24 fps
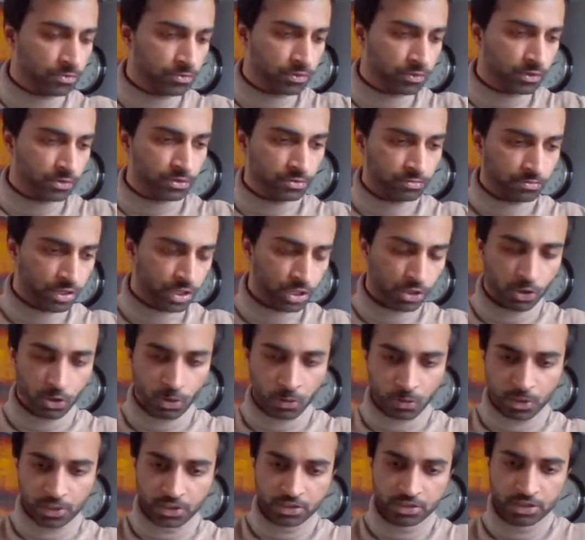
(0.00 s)
for the
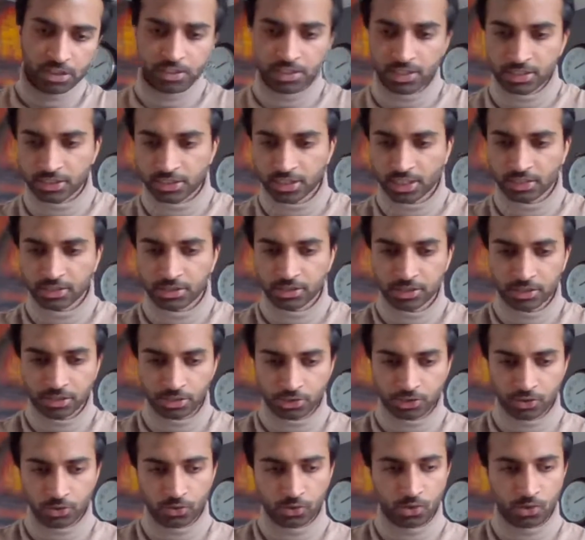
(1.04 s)
university, the sector,
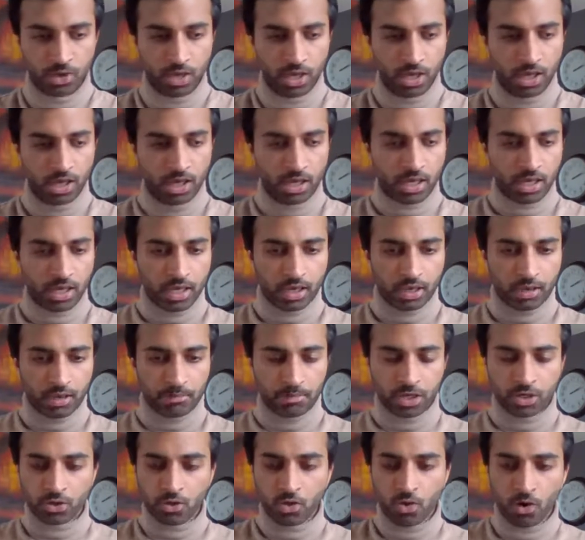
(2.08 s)
to
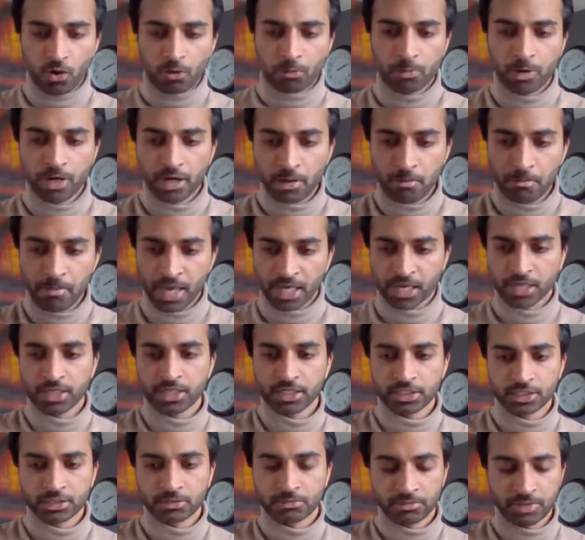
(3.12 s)
incorporate a
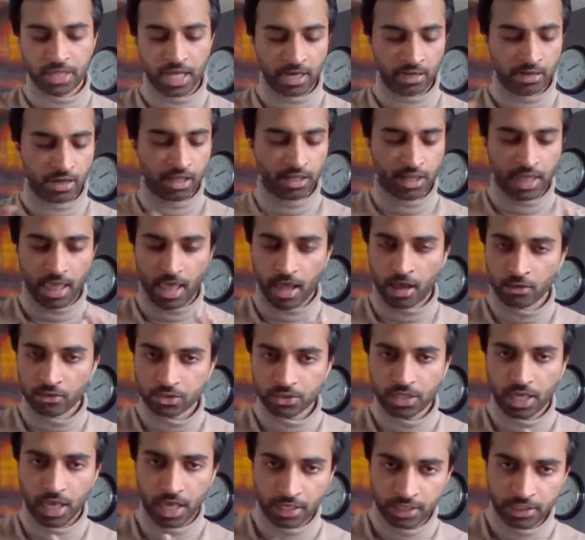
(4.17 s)
mechanism that
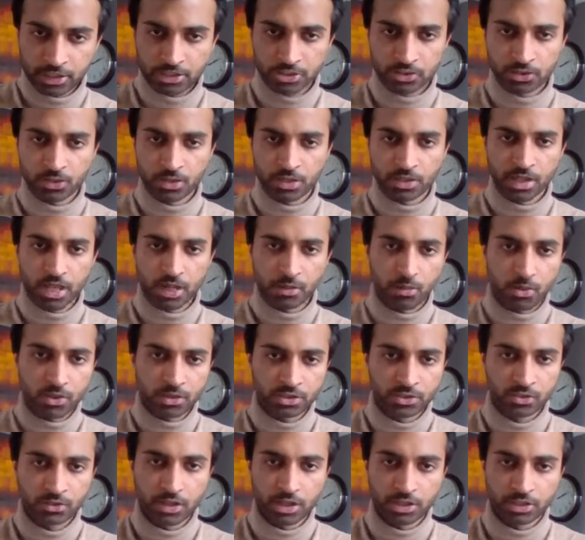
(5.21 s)
allows any student that
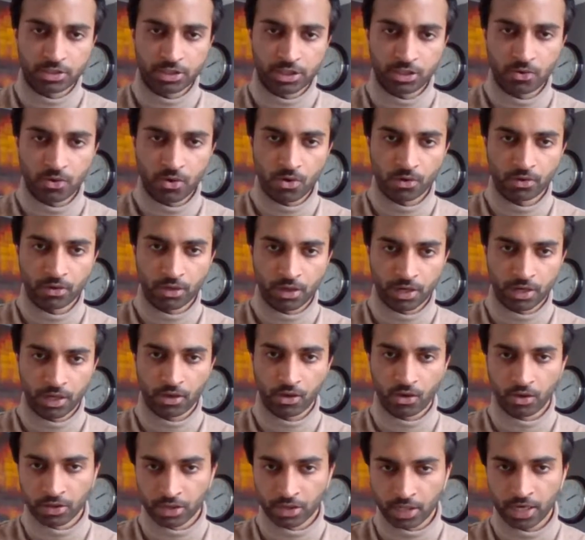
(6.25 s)
wants to continue
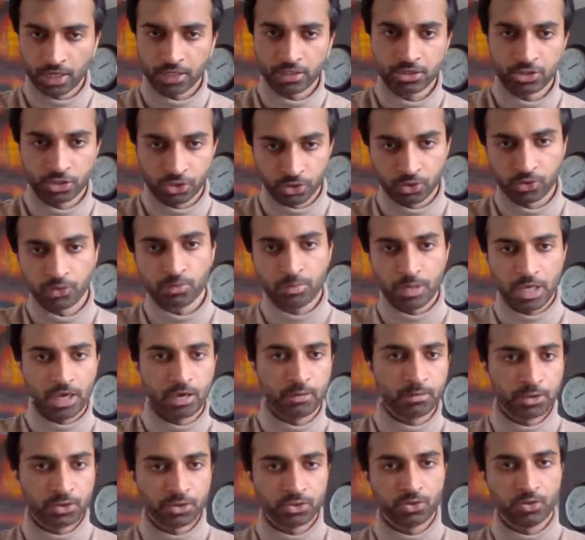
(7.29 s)
learning online to be
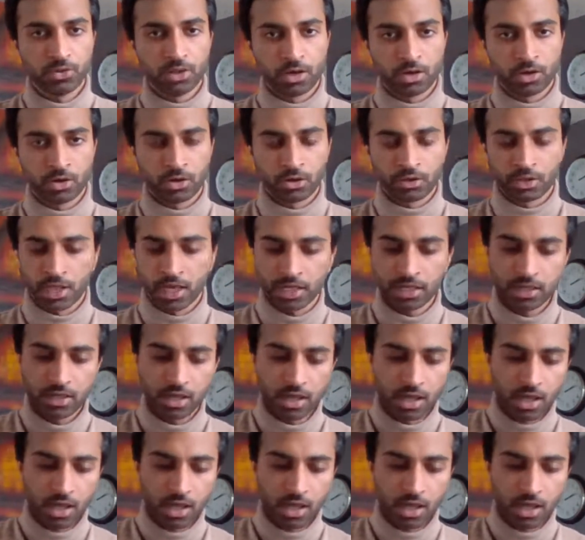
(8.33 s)
able to learn online,